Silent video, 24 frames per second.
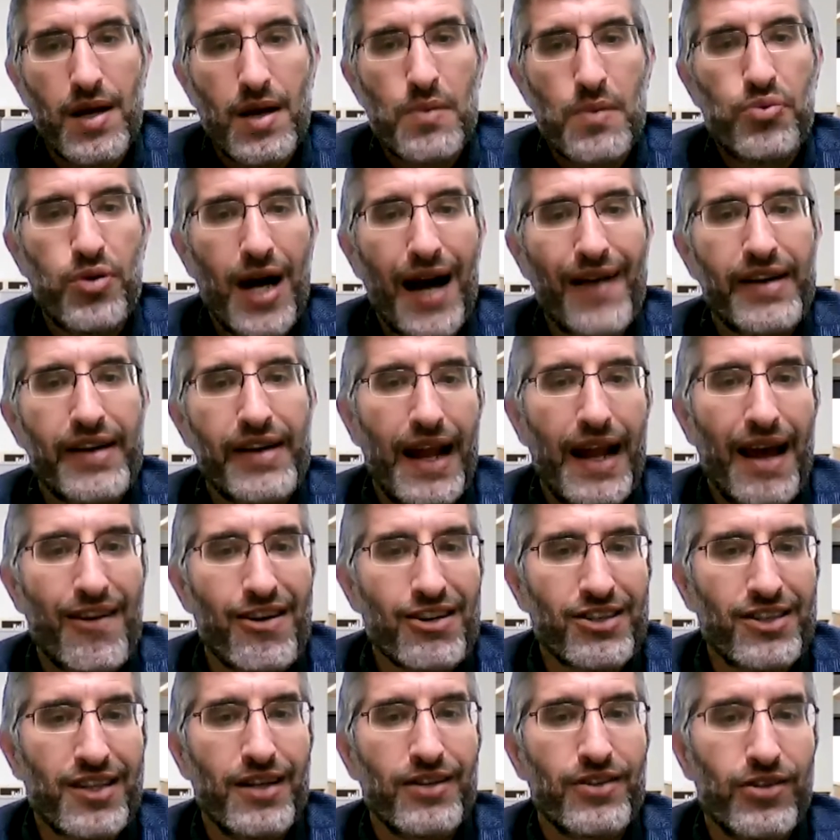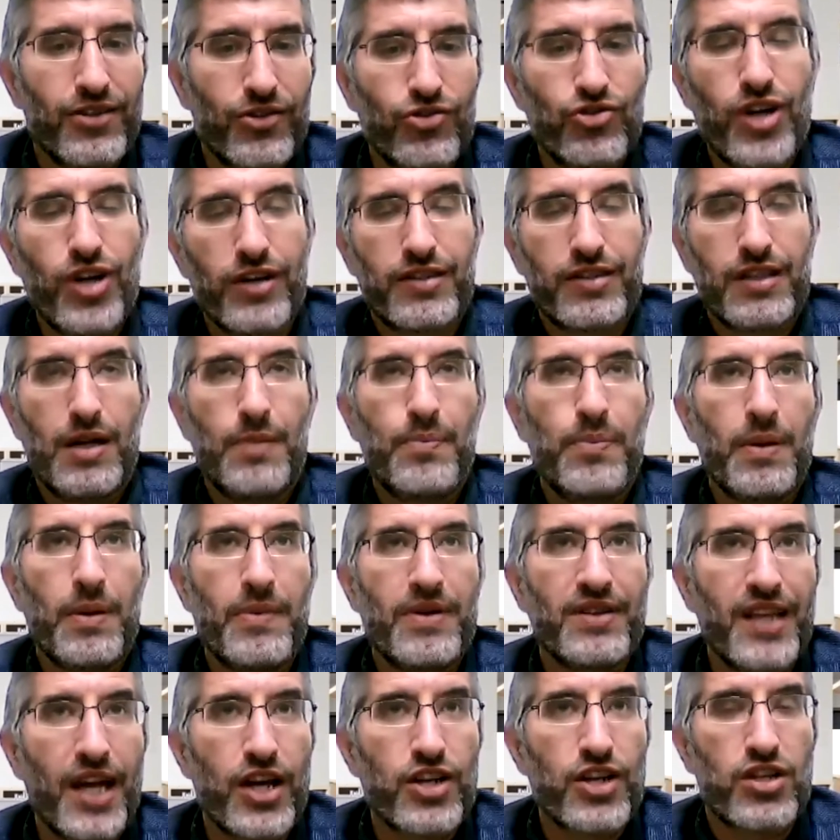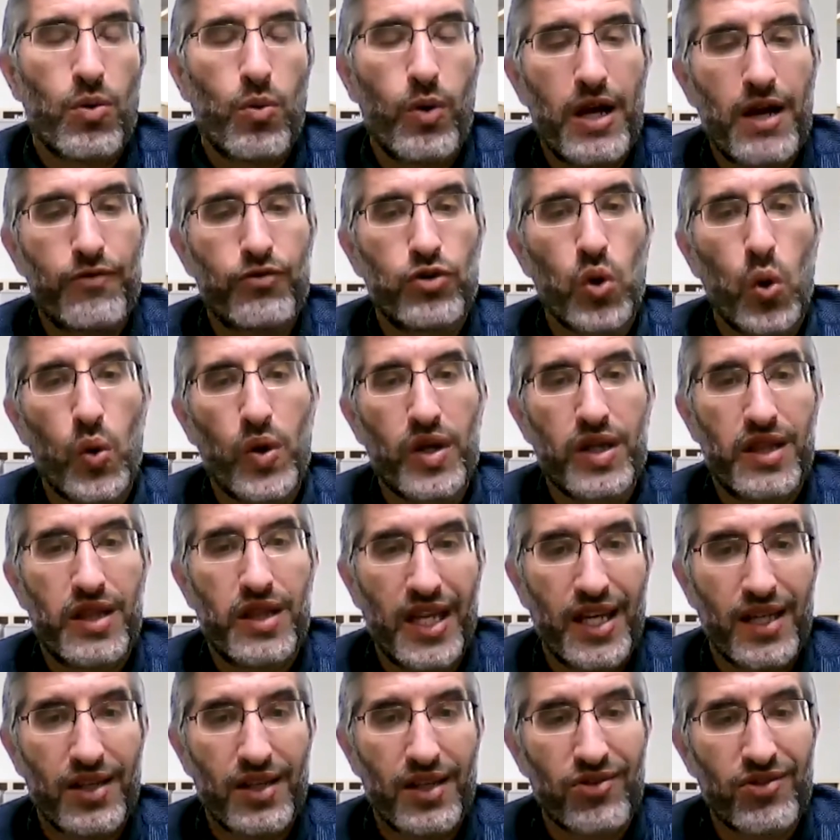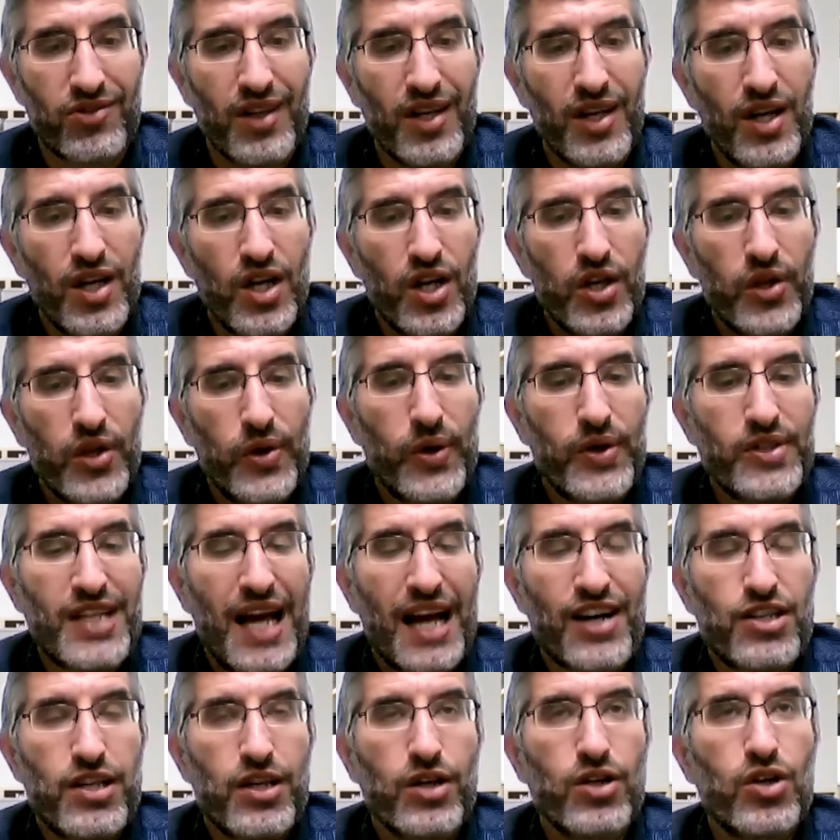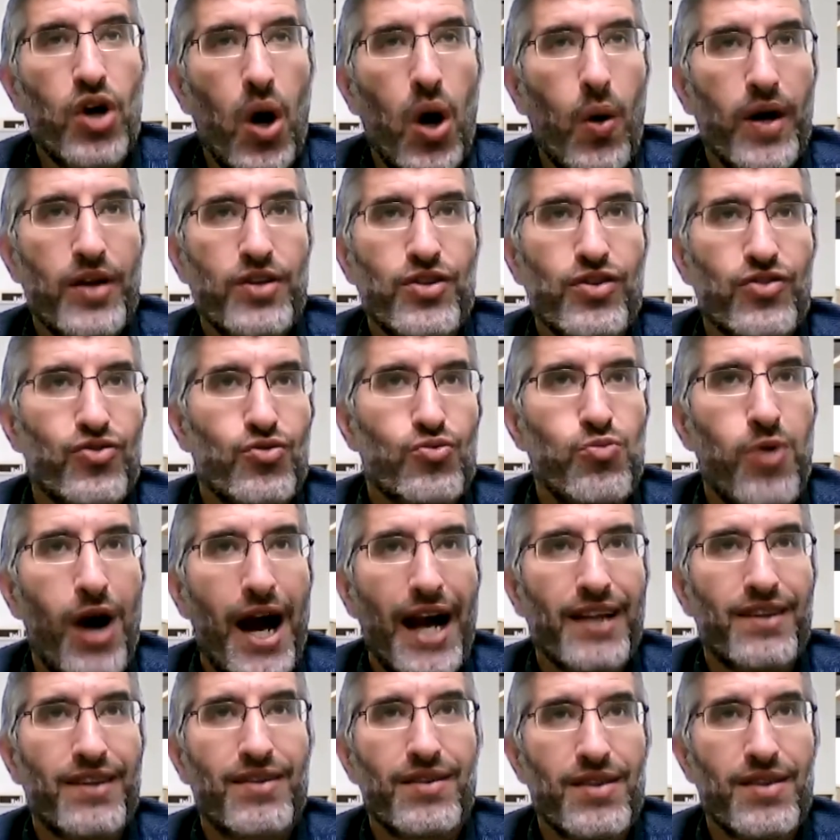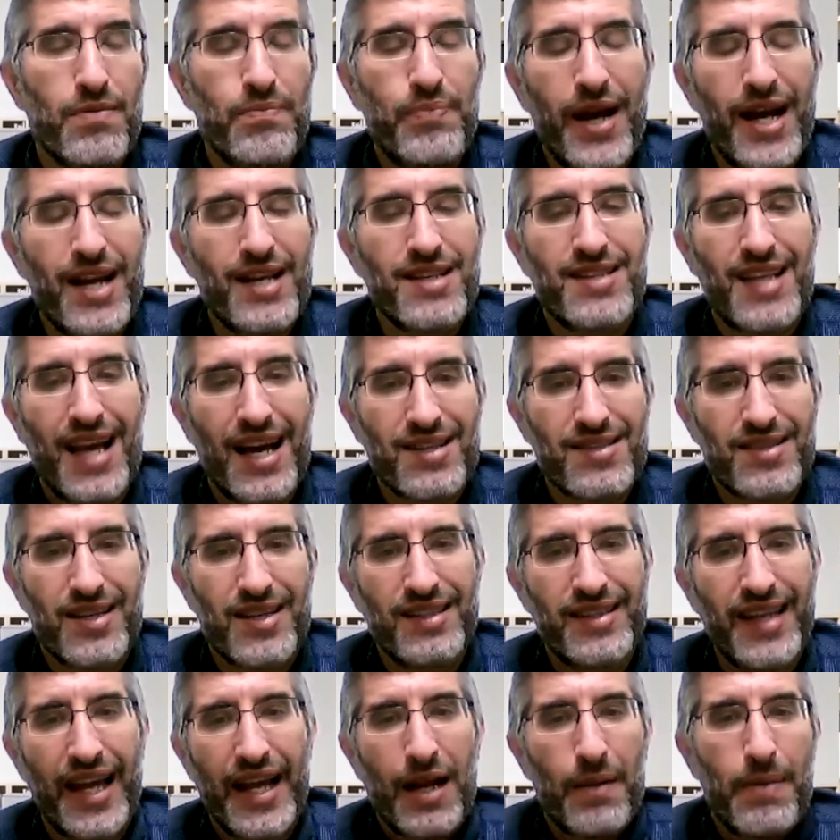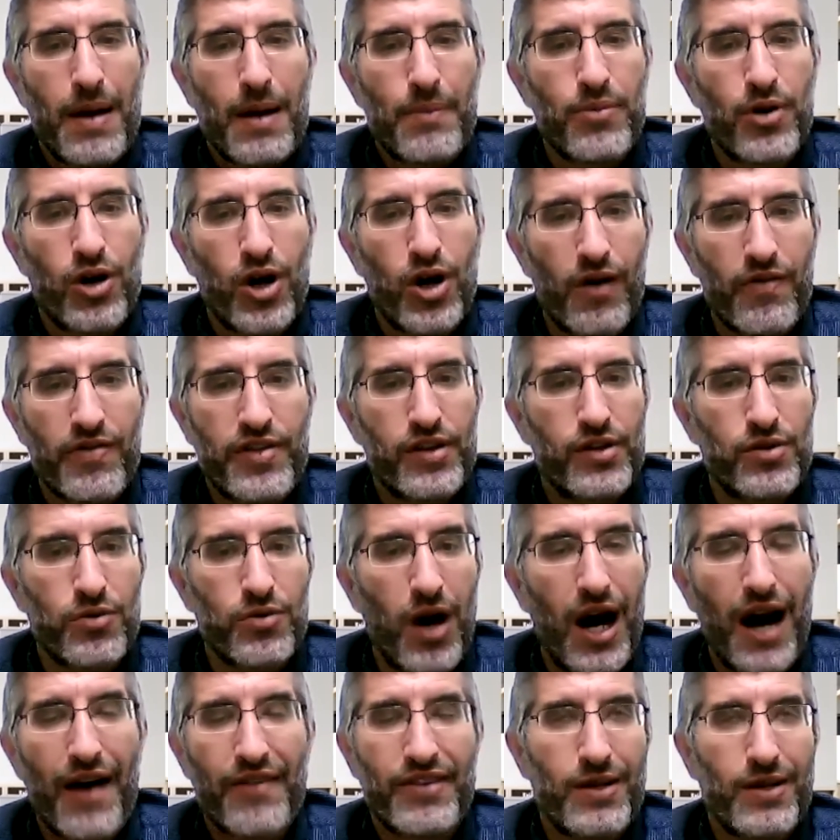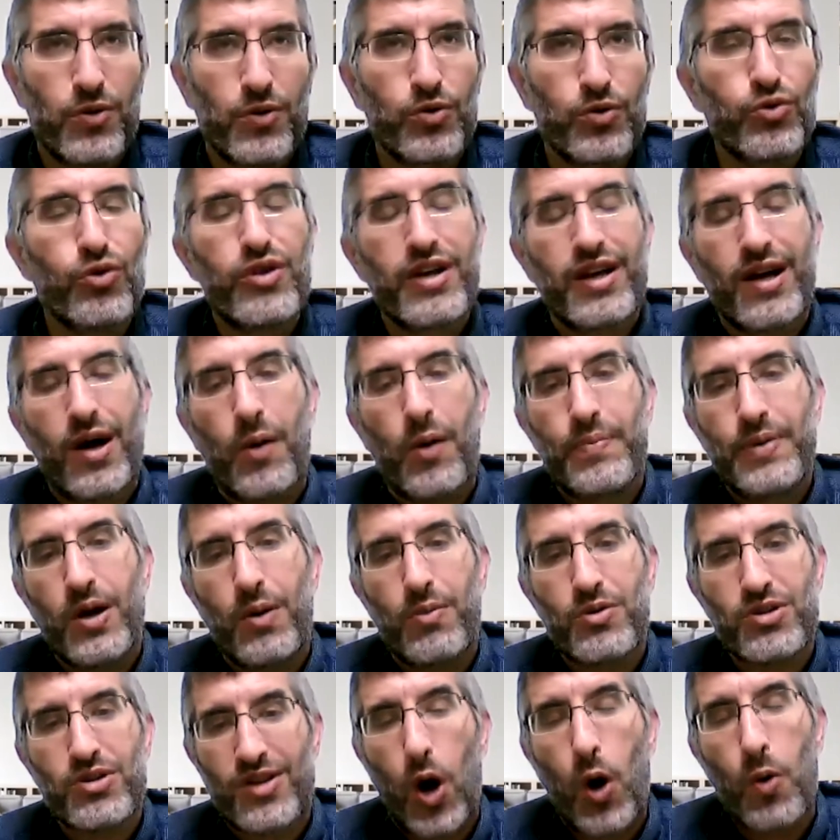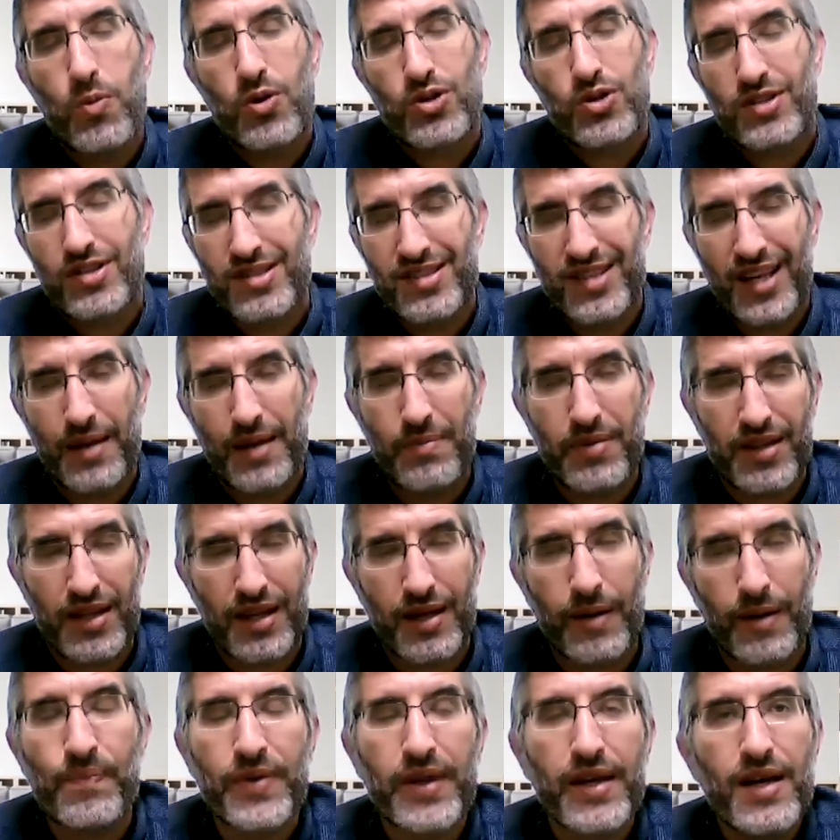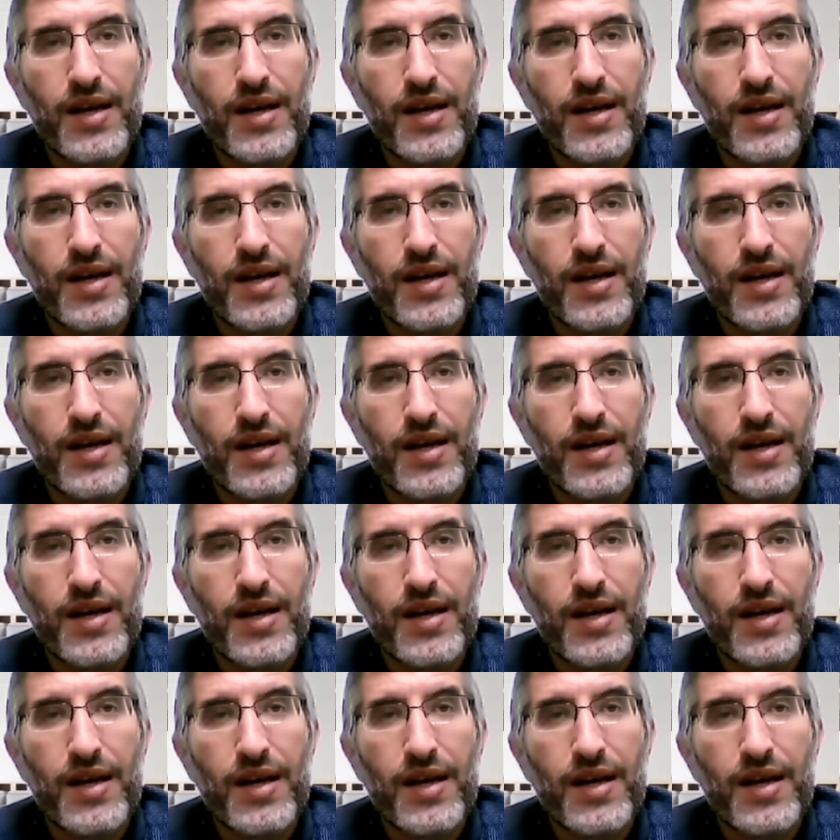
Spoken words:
Private inheritance is just an implementation way of doing things. You can actually go and just write the base as a data member of the derived, and it will be almost the same thing.